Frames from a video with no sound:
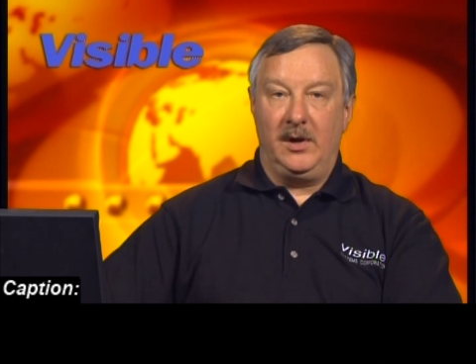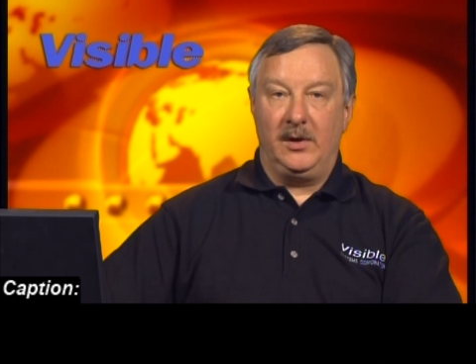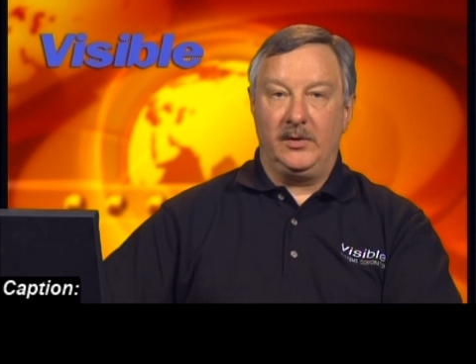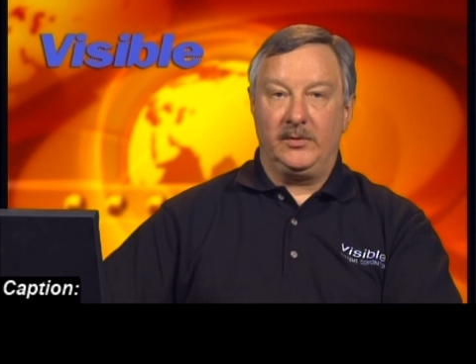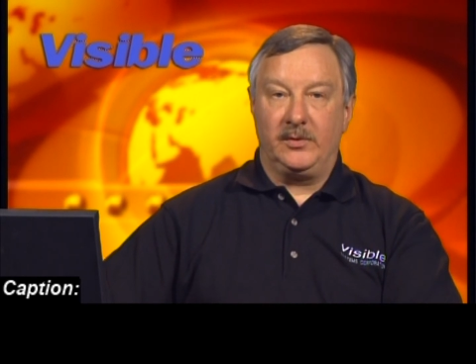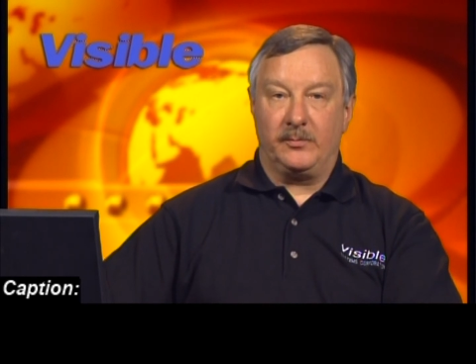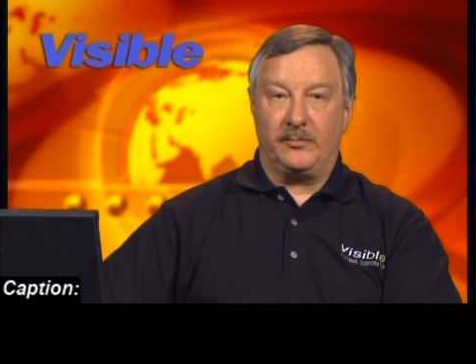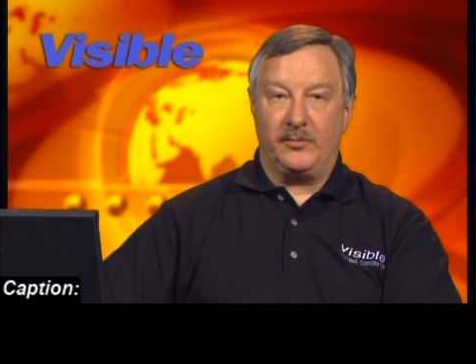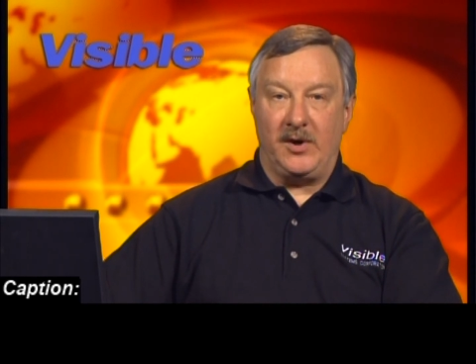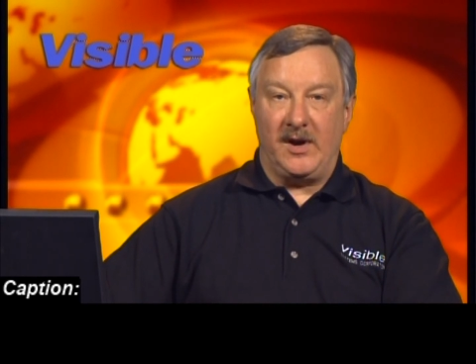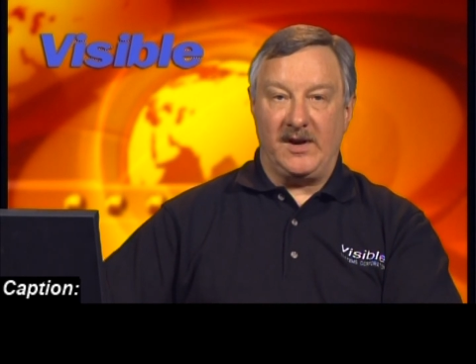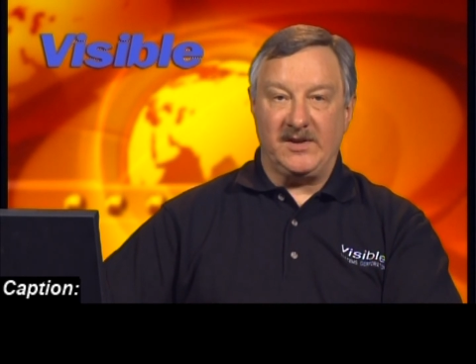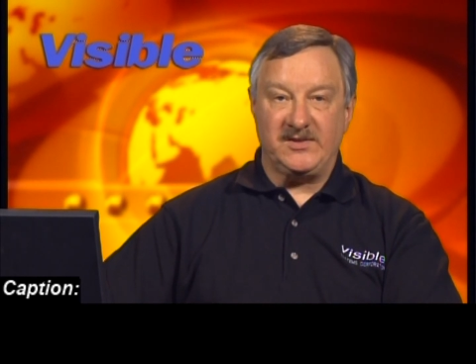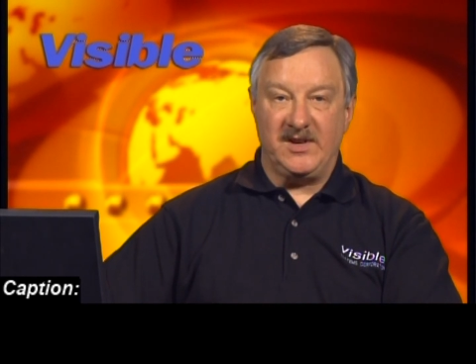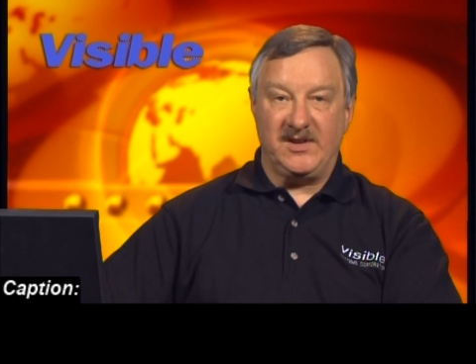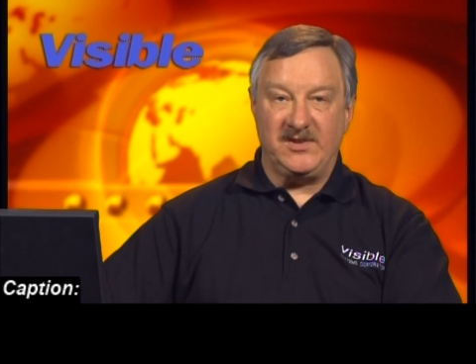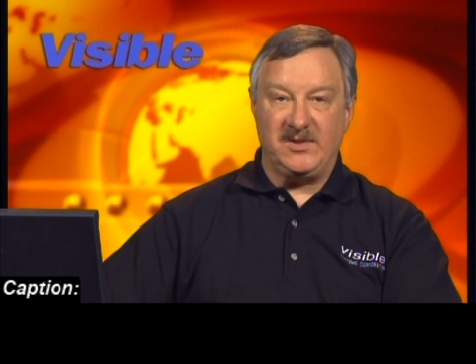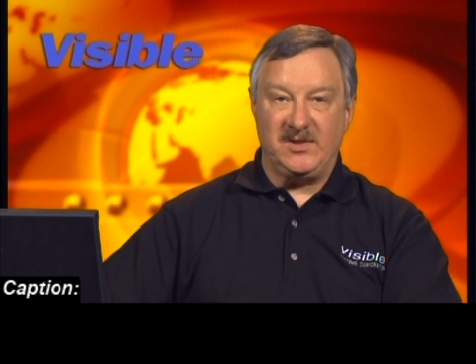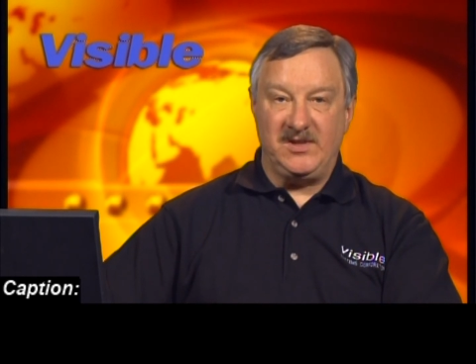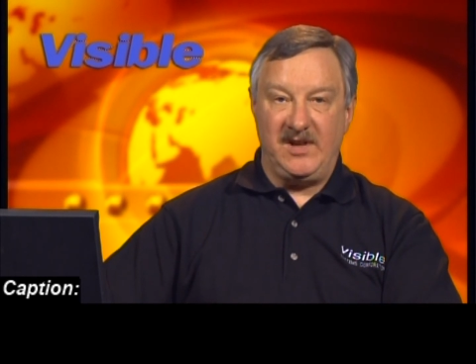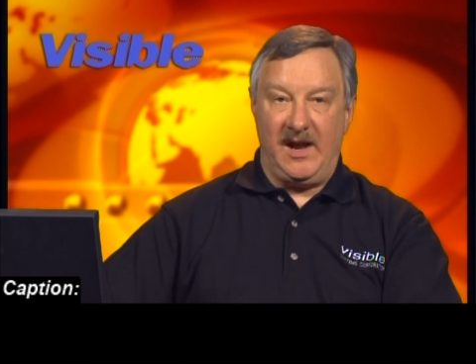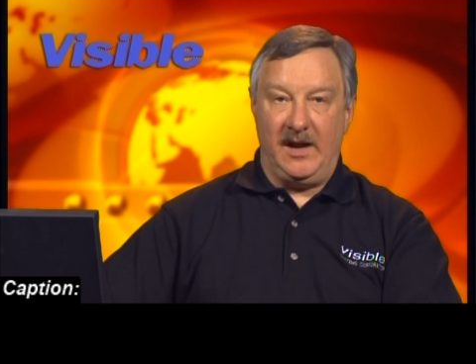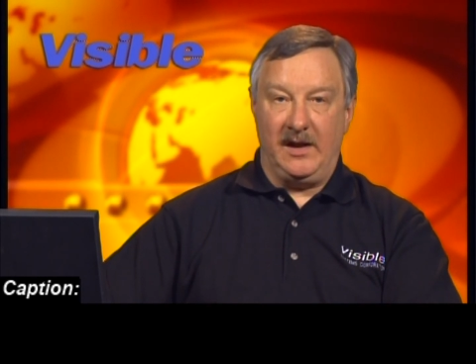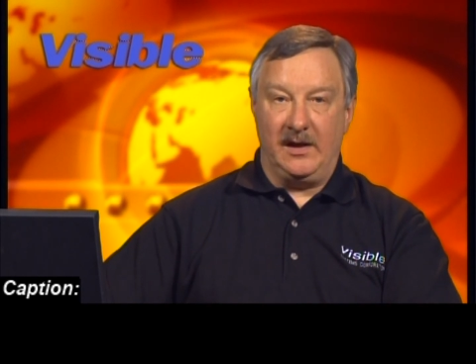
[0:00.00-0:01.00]
to process
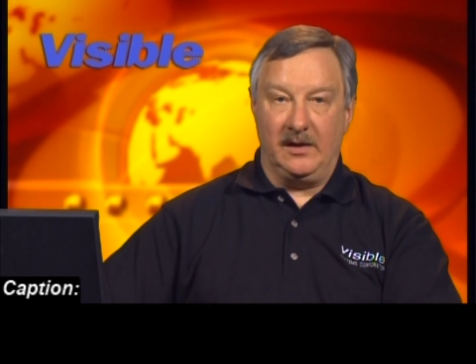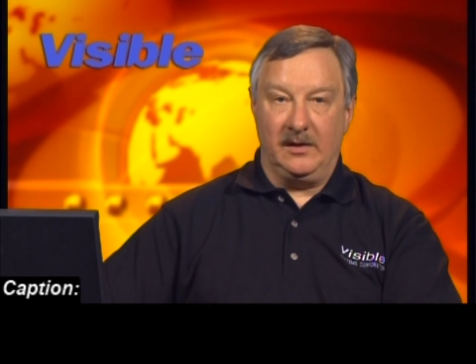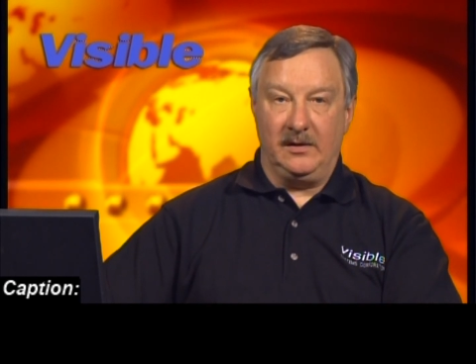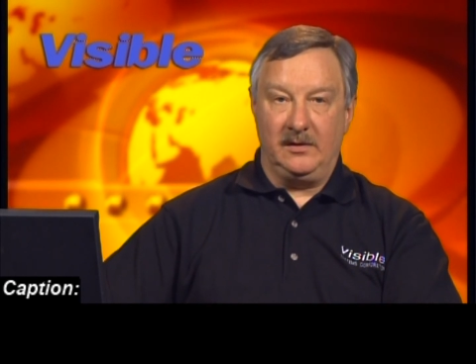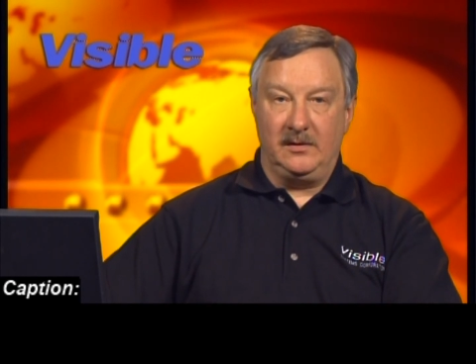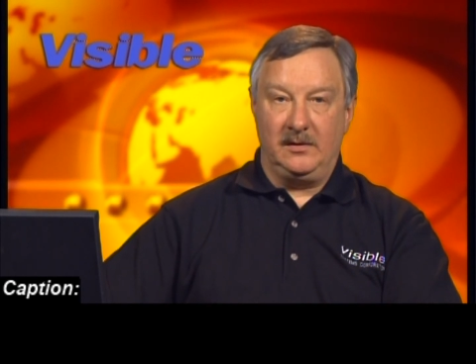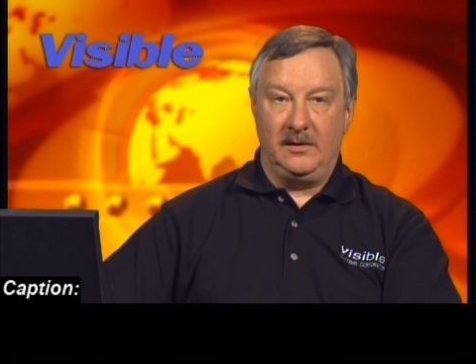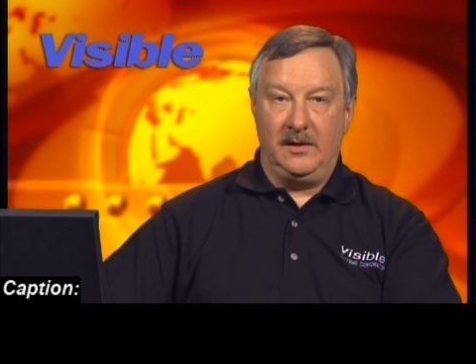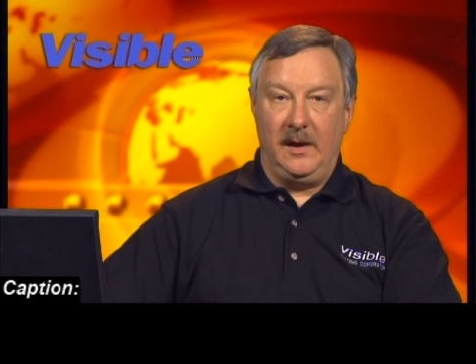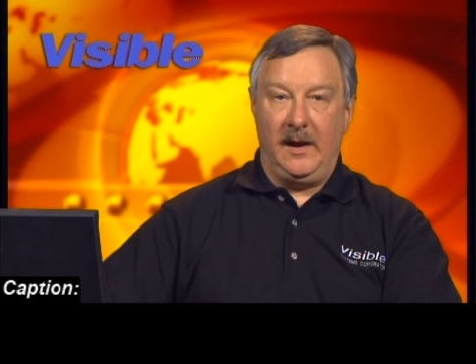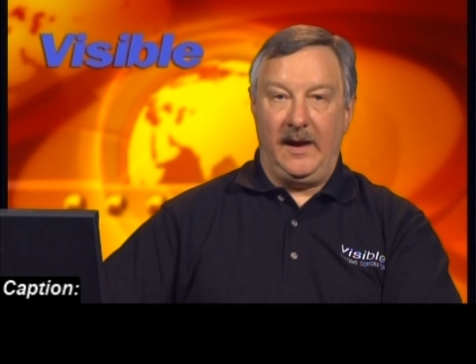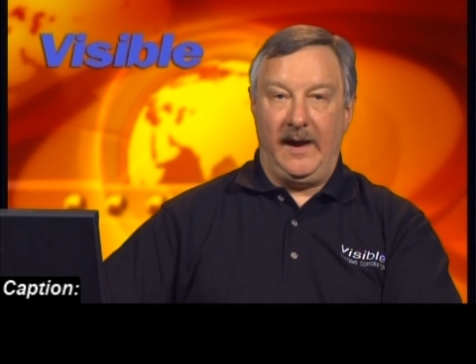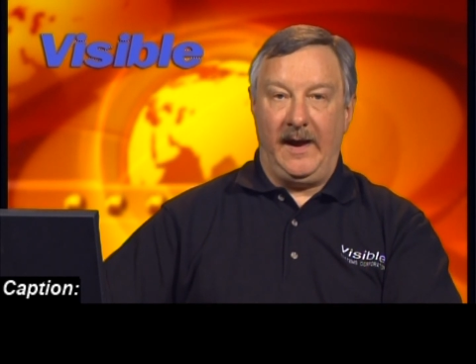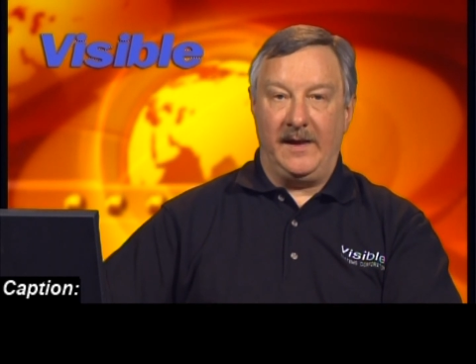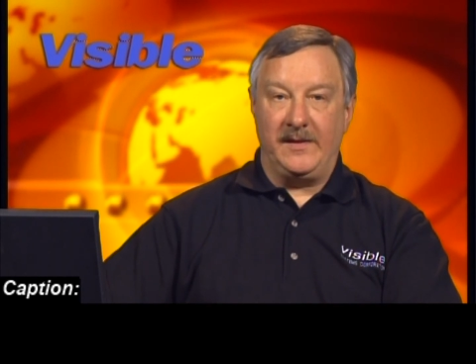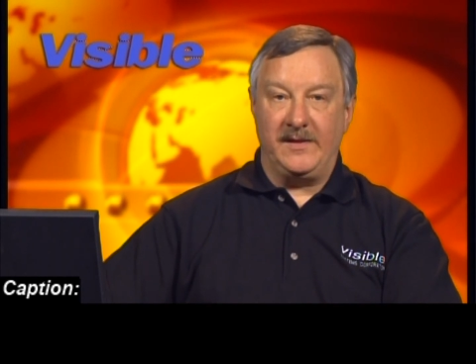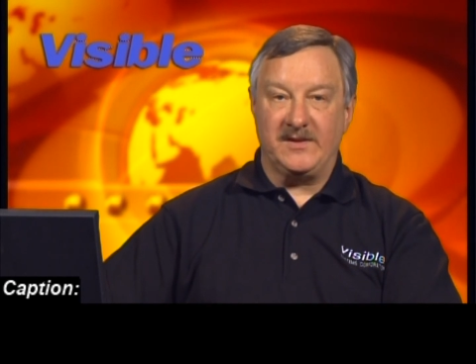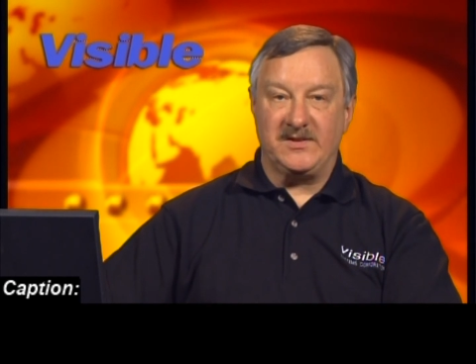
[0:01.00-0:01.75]
data and